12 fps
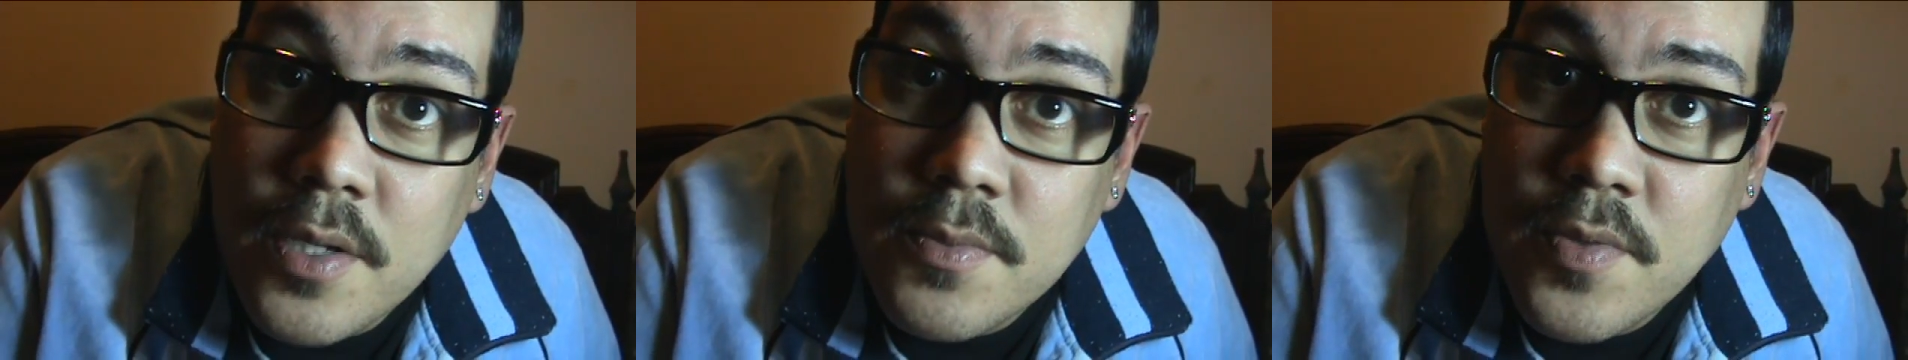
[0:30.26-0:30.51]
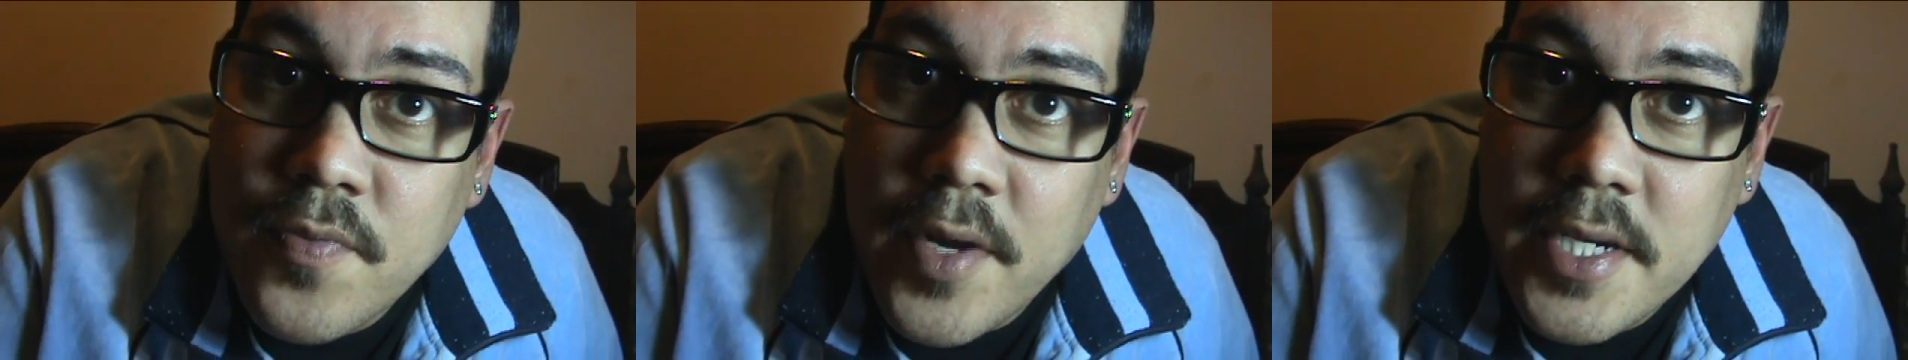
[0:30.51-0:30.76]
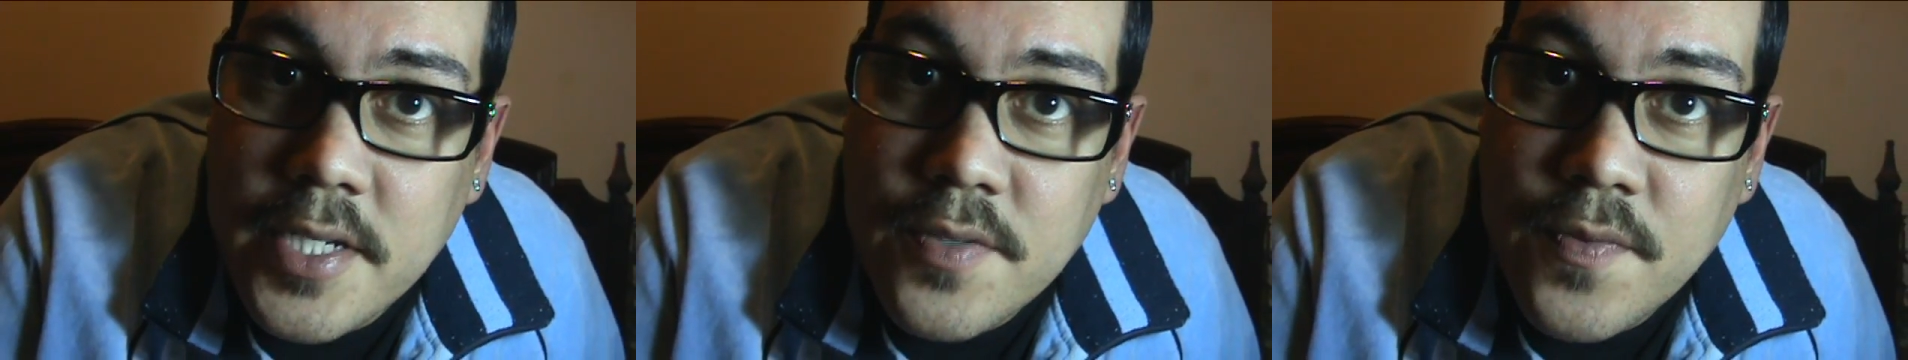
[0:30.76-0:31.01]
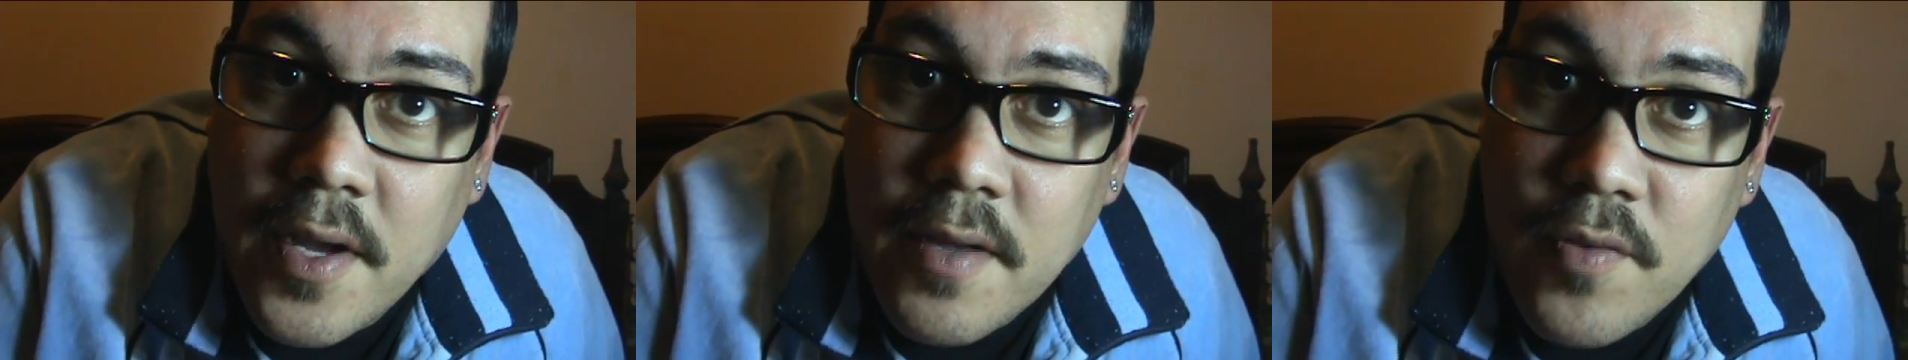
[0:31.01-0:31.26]
welcome to
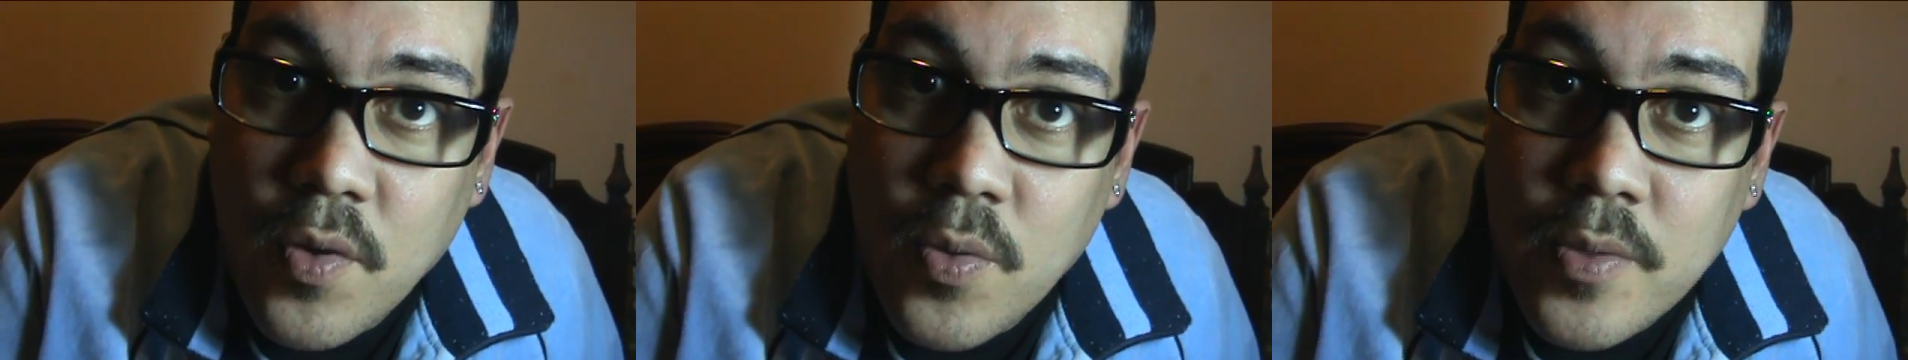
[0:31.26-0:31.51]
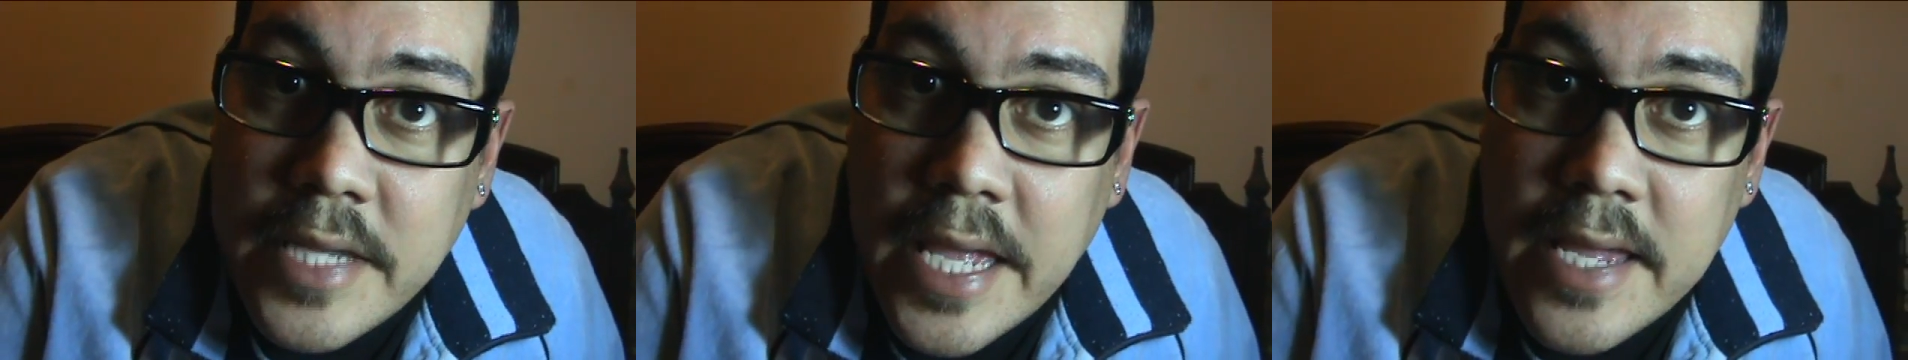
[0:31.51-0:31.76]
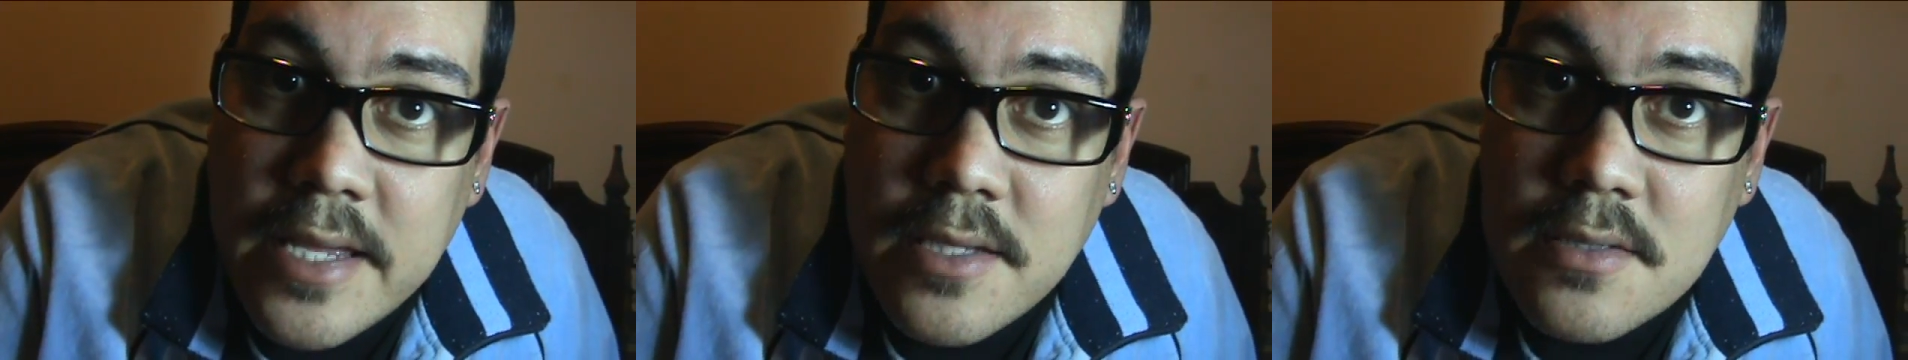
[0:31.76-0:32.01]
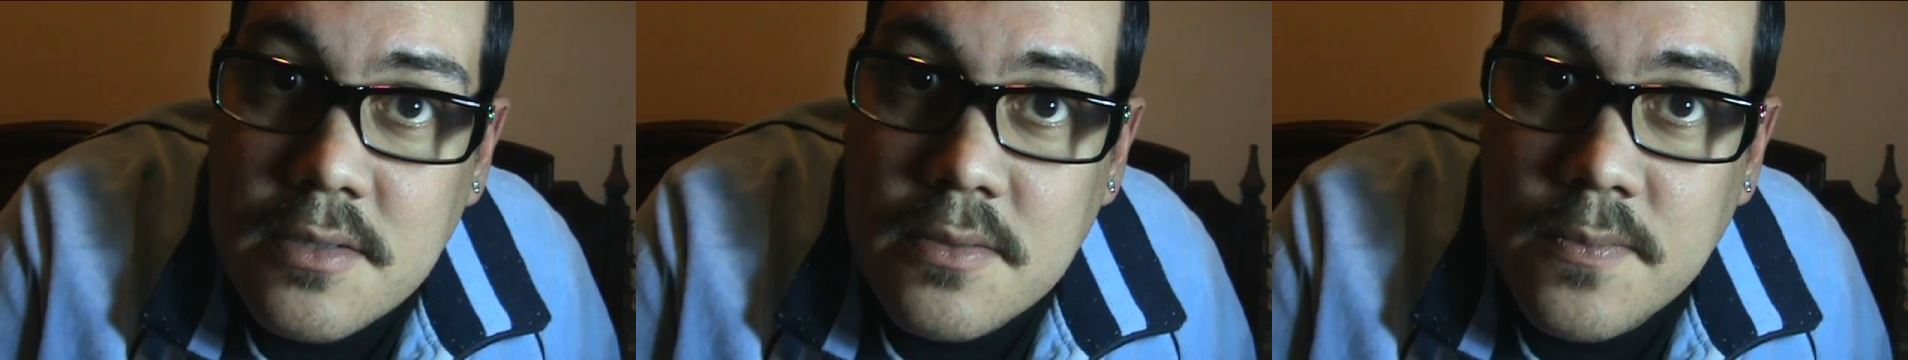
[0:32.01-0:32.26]
Friday's 5 Old
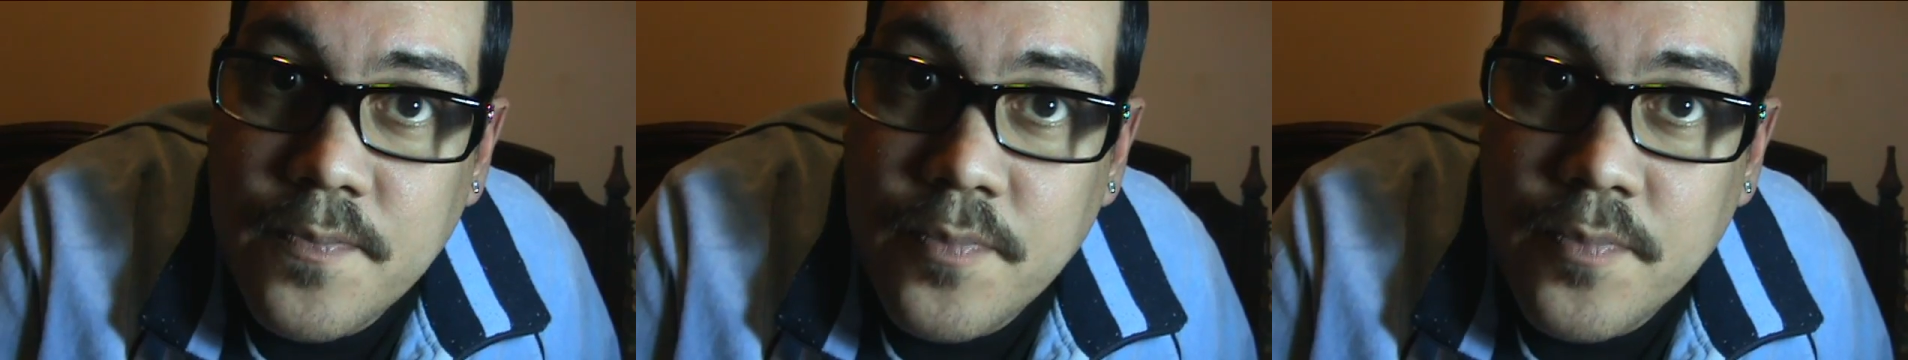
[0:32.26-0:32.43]
Gays.